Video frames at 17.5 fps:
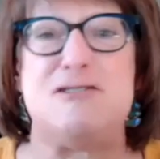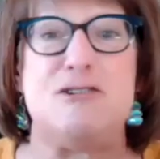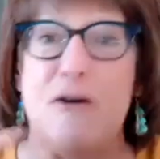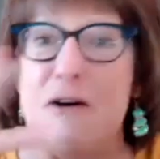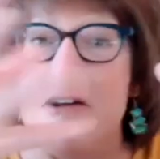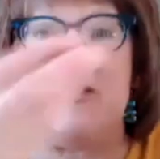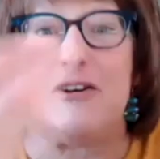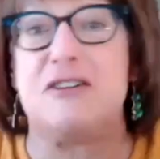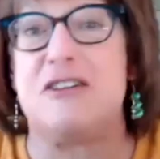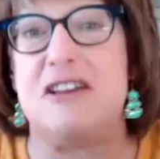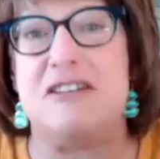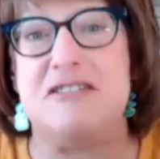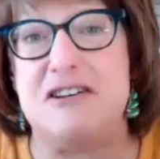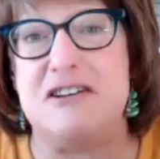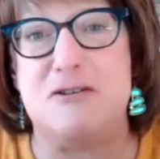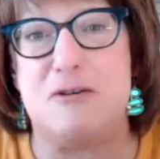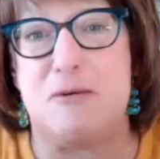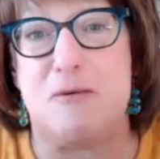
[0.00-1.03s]
So I took this
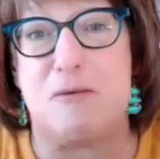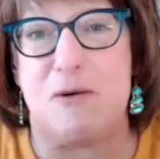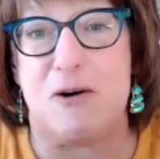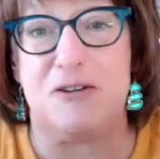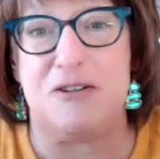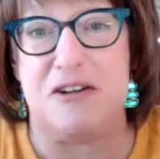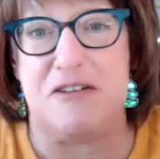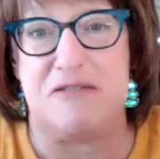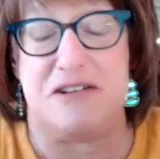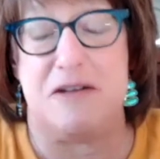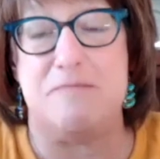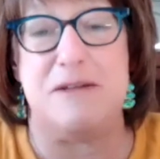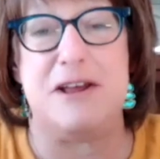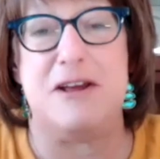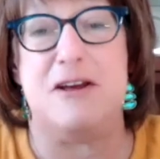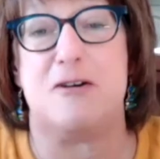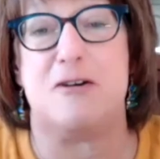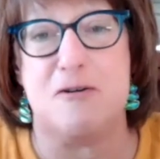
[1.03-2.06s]
into a world of
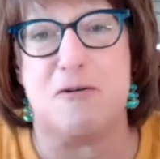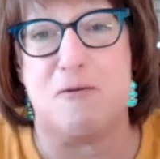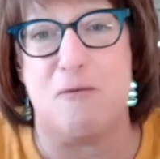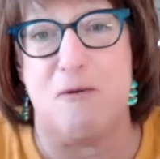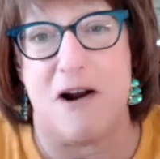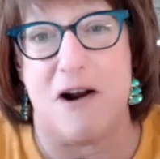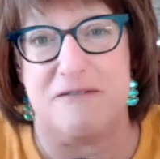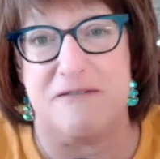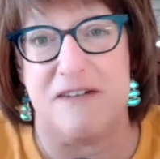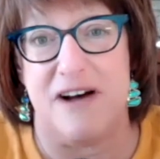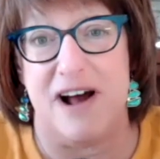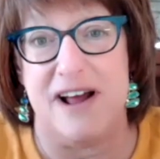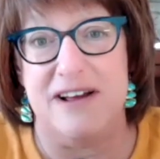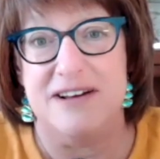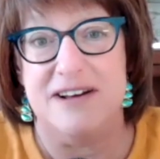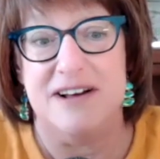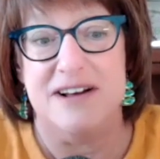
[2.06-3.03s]
something you can quantify.